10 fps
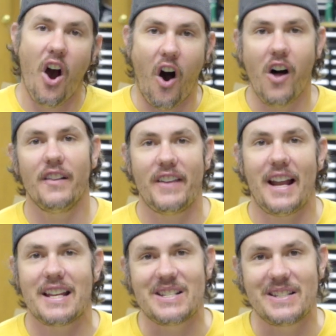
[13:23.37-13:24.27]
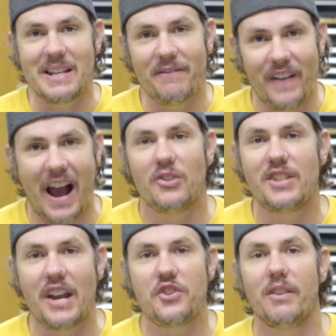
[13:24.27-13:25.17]
all of that is the
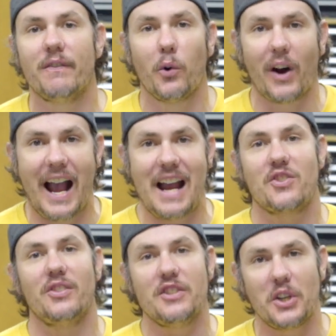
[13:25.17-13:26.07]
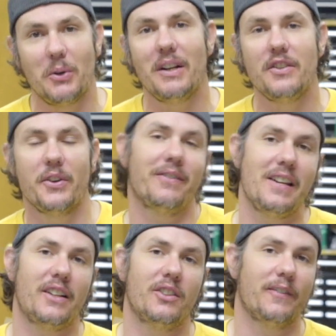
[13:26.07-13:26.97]
foundation for actually tuning your
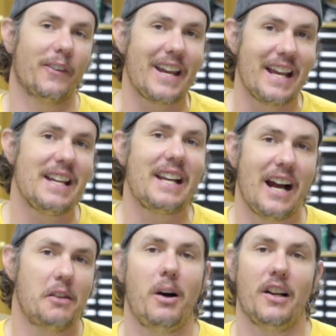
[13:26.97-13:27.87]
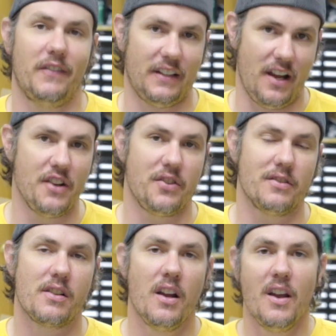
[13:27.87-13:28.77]
vehicle for any kind of modifications.